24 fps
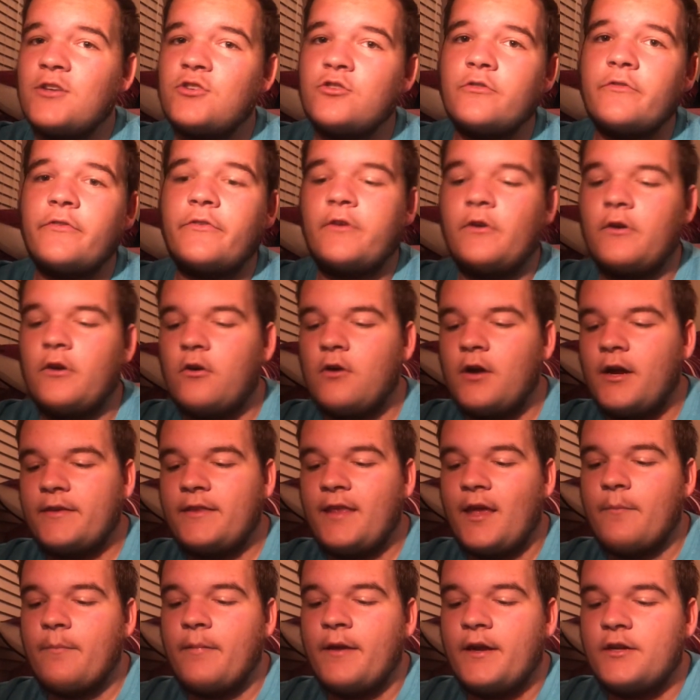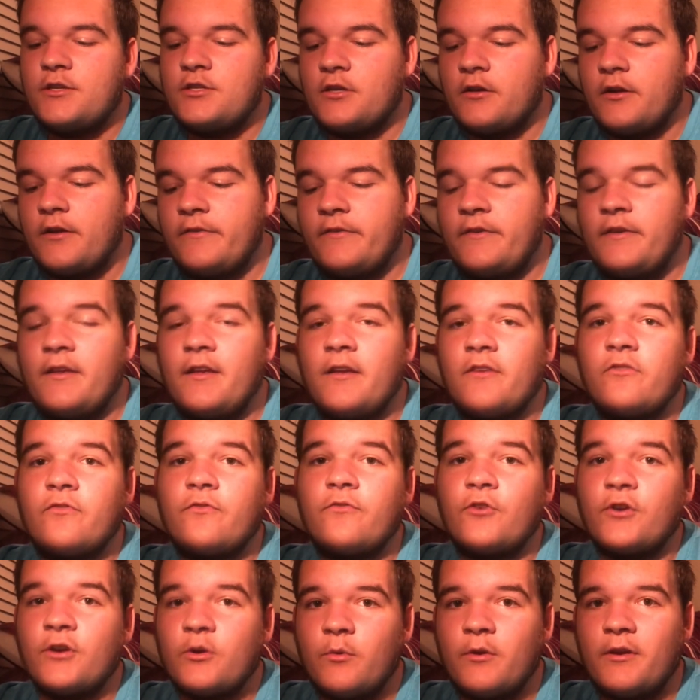sure to still go like that page though, because he does
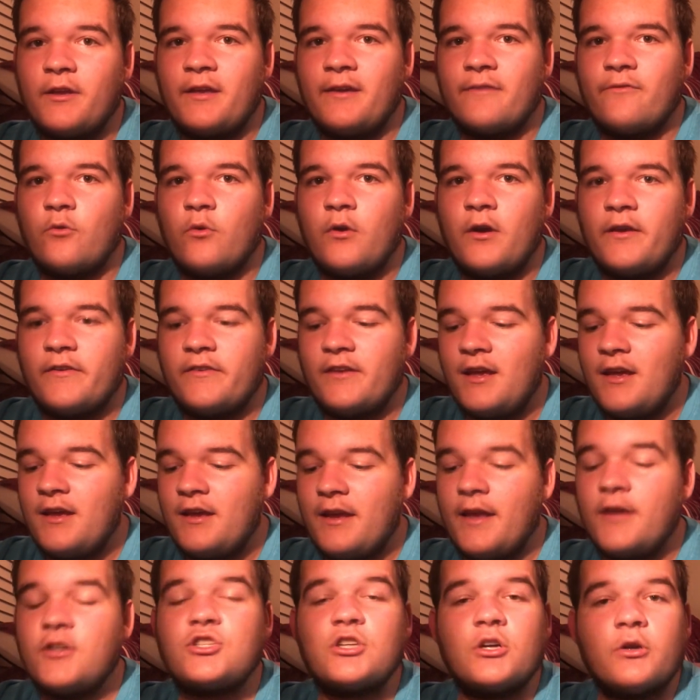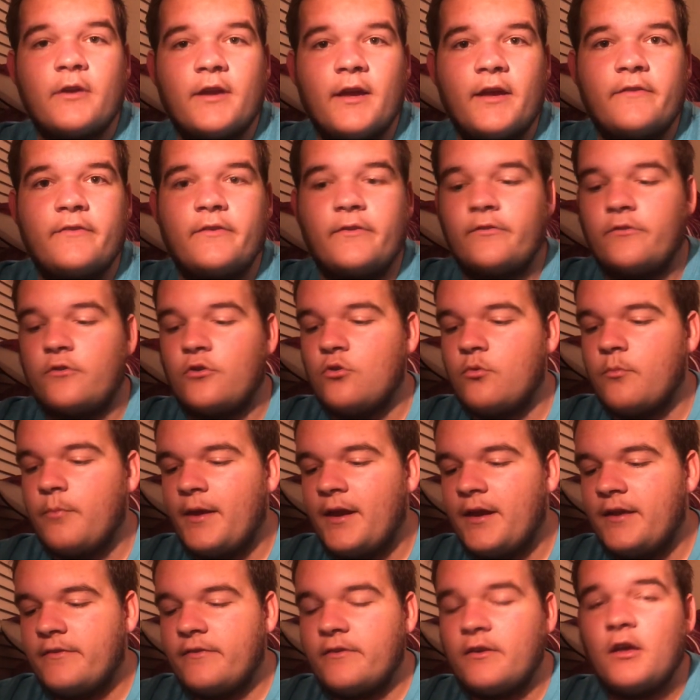frequent giveaways and showcases new
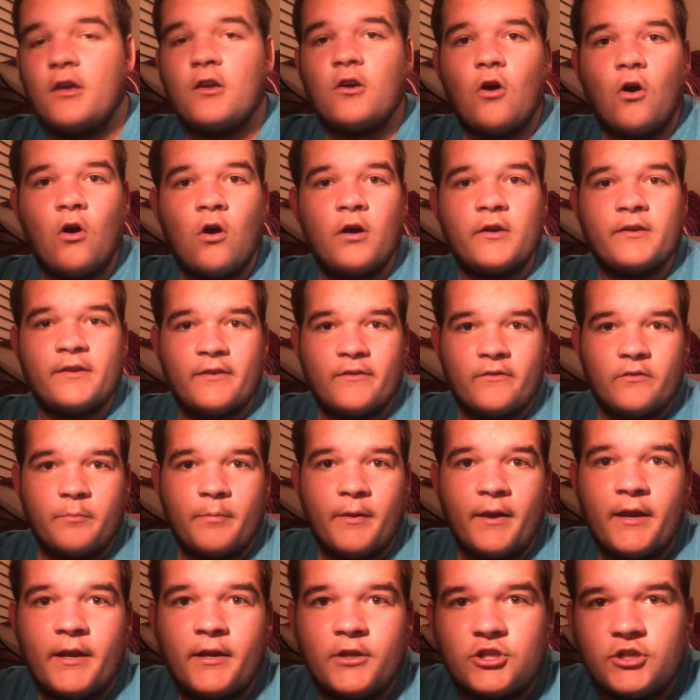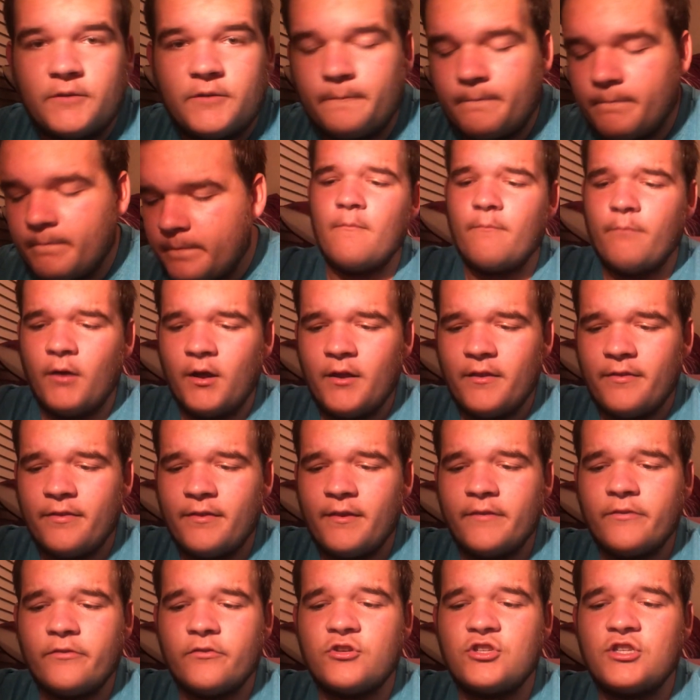baits on his page. But
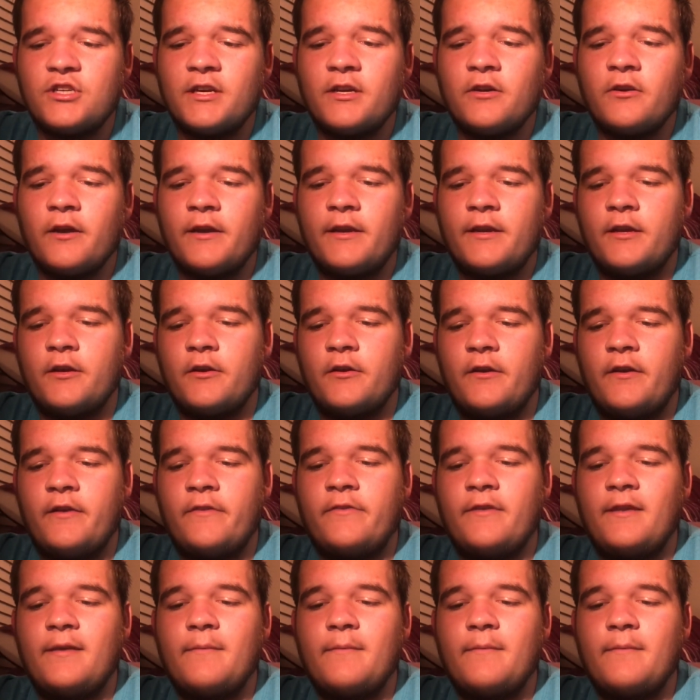this jig right here is the